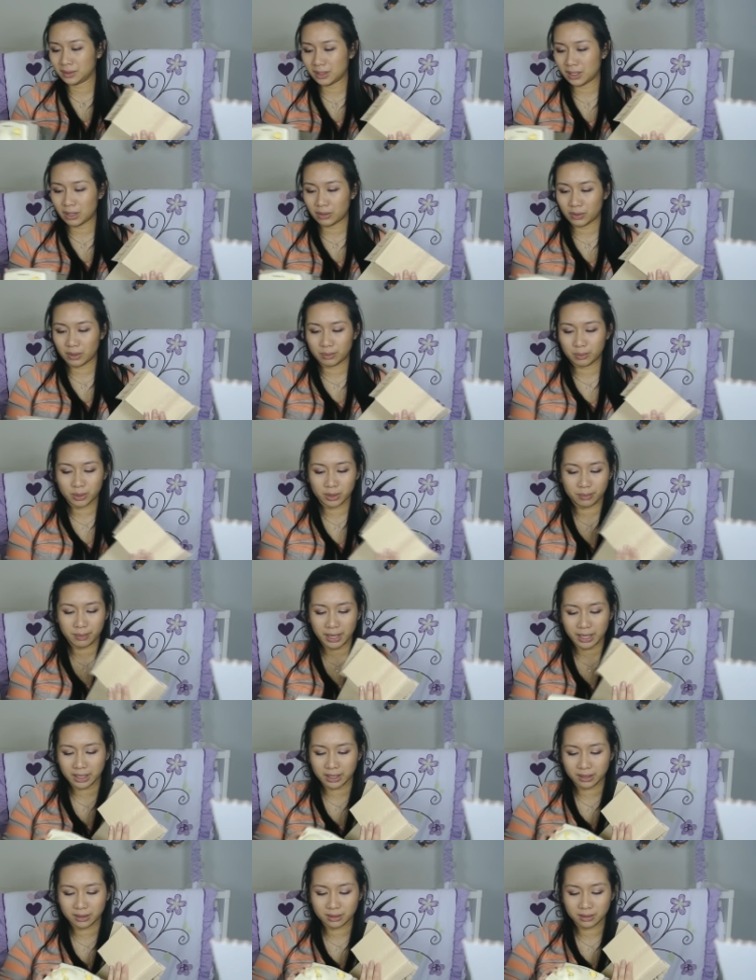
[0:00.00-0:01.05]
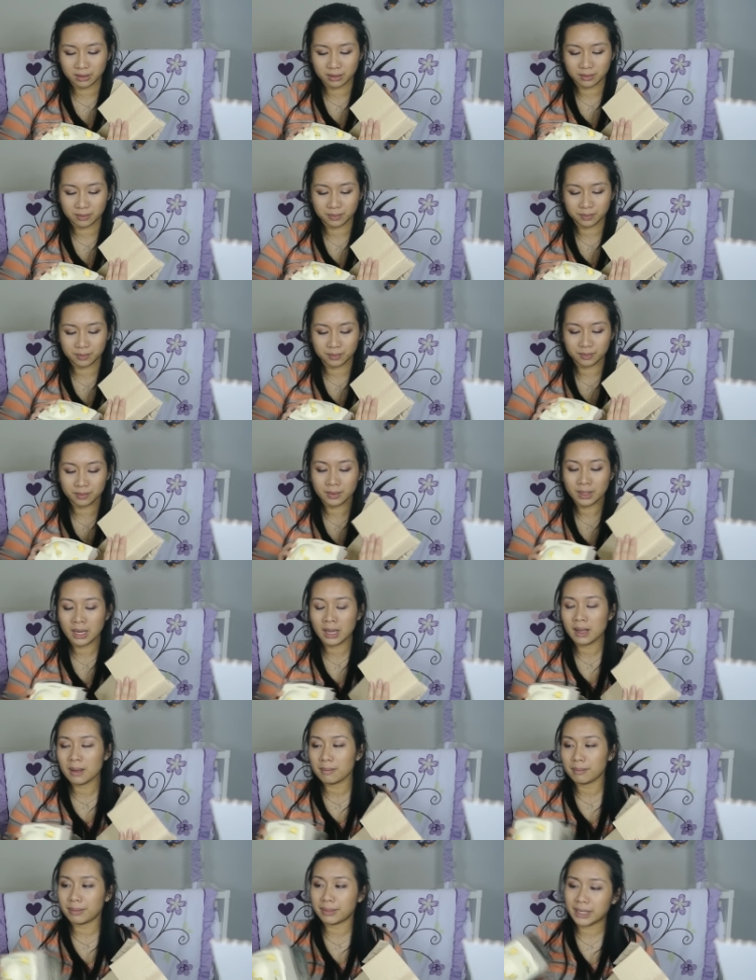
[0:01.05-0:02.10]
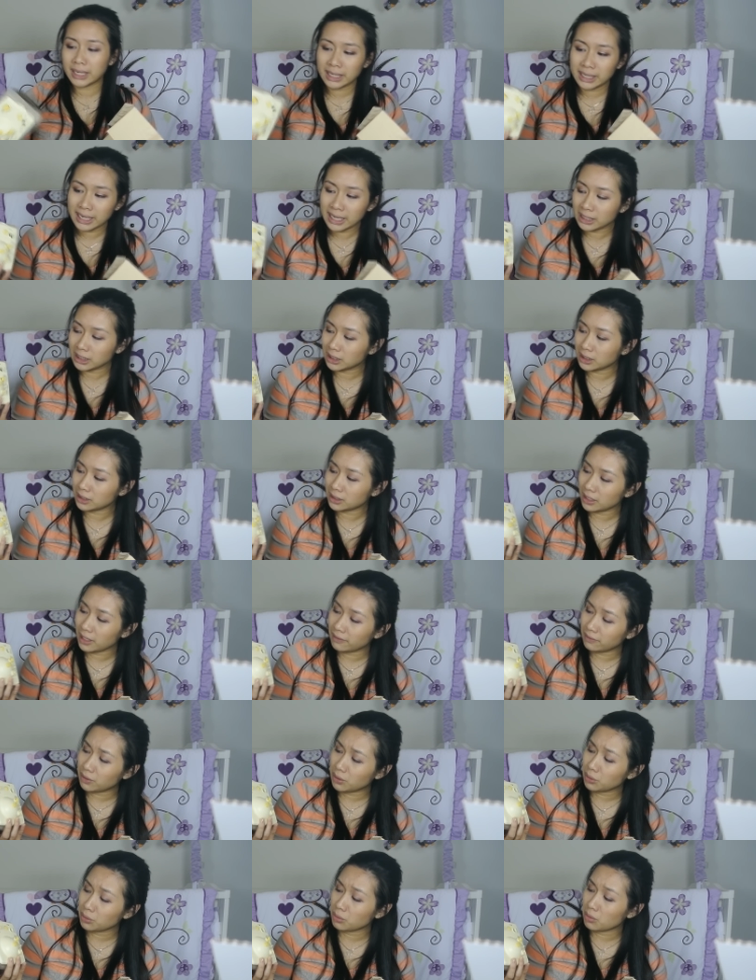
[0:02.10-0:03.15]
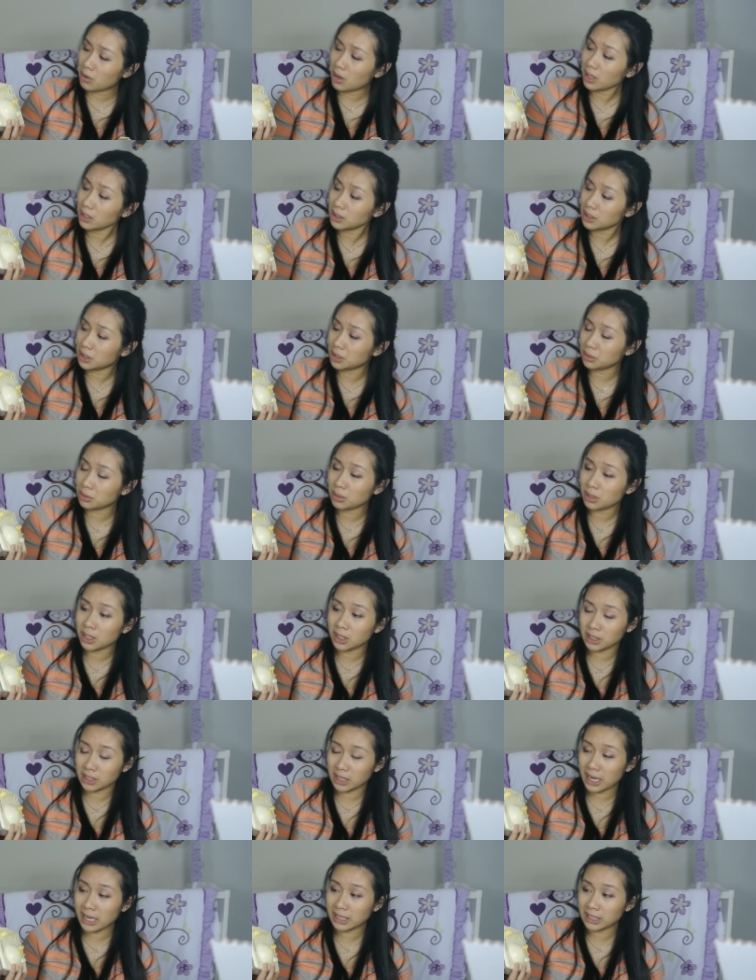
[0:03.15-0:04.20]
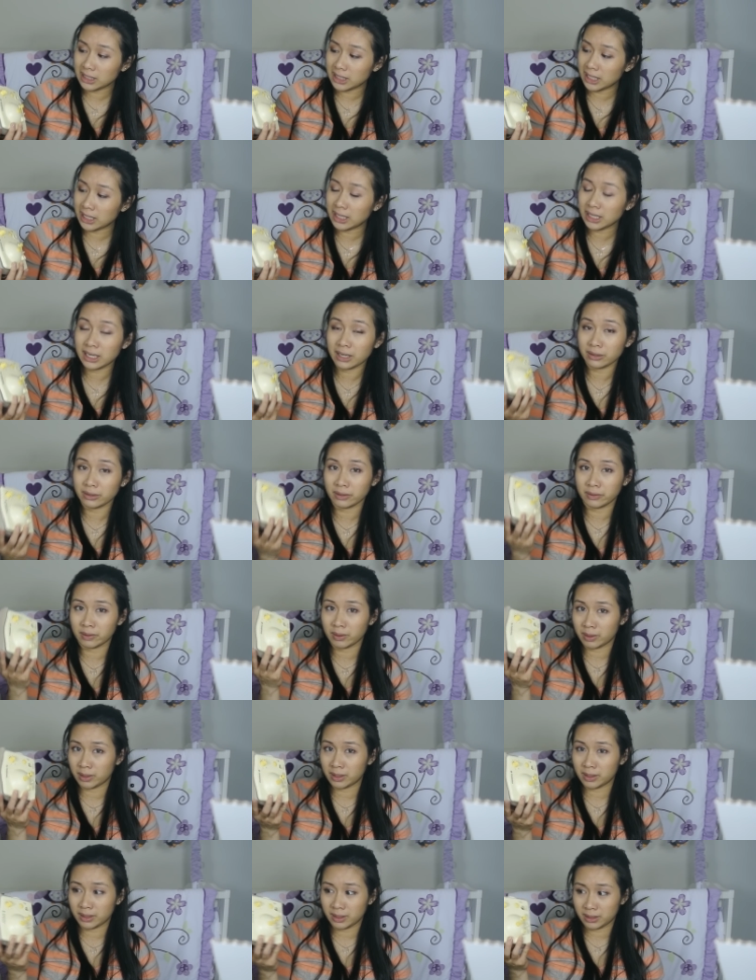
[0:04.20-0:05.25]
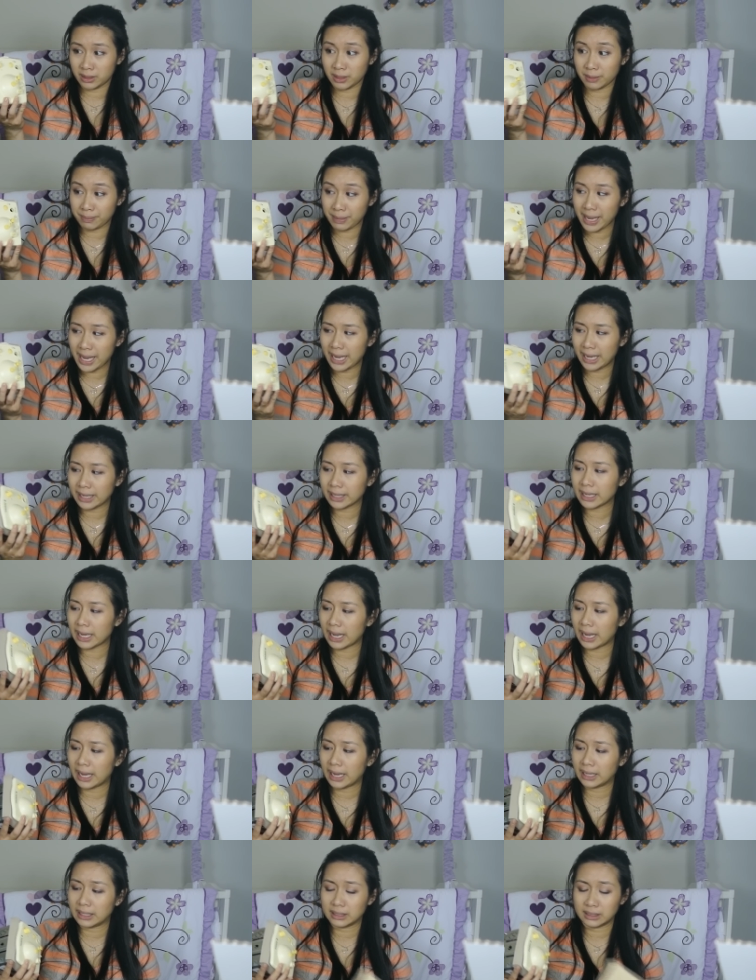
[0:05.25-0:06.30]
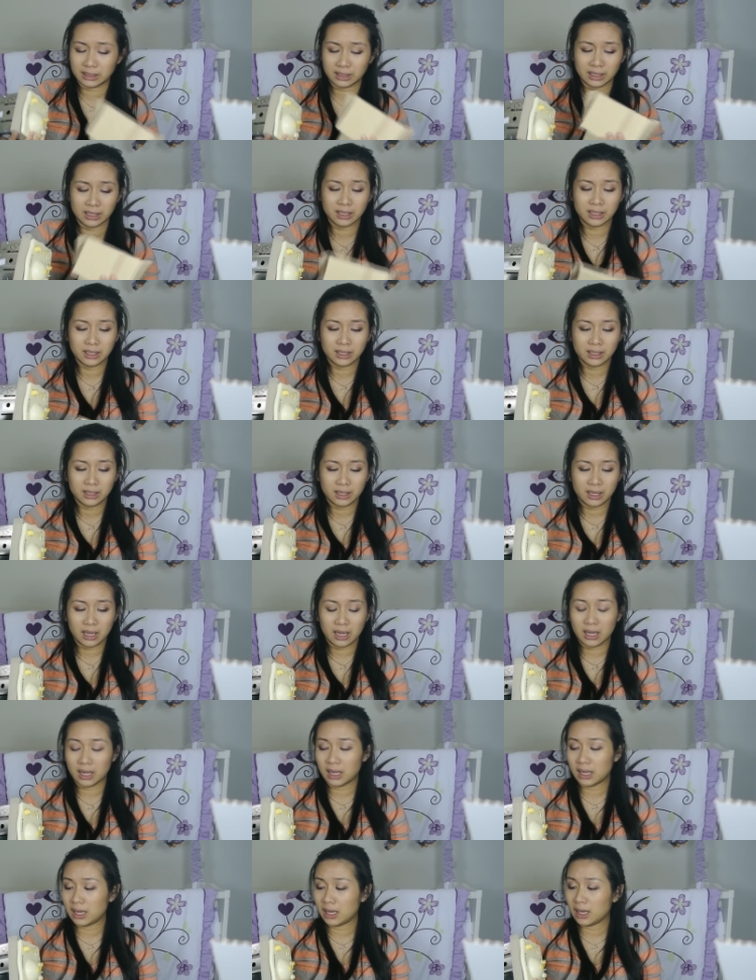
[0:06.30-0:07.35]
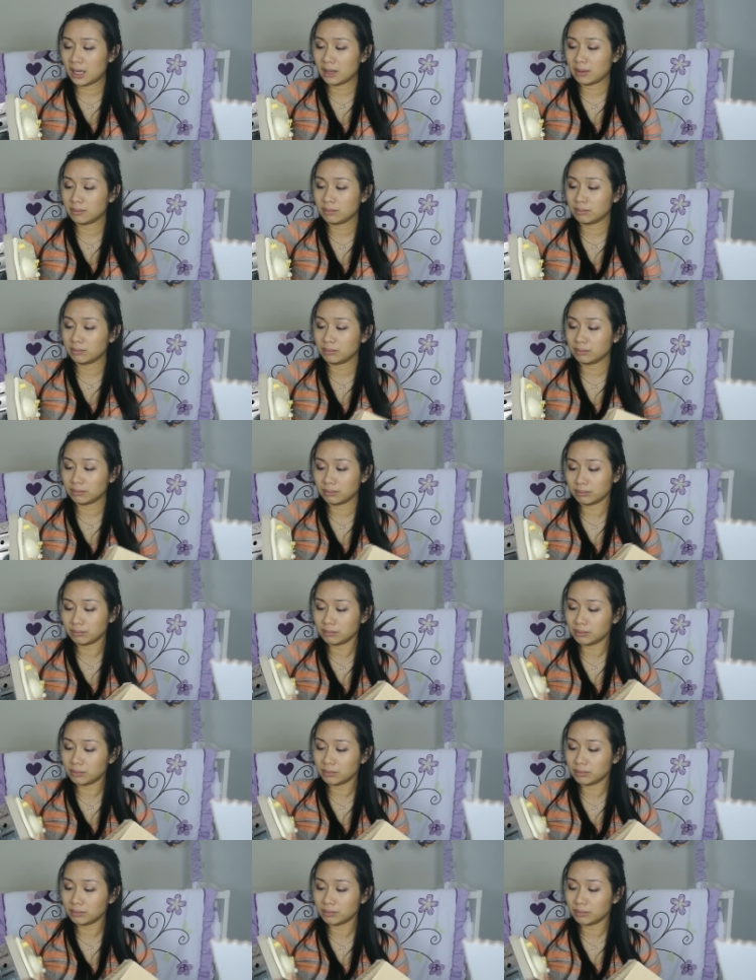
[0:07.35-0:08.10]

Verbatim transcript: How do I put it back in? But I guess if you want to, you can kind of take it out of the, the bag and um,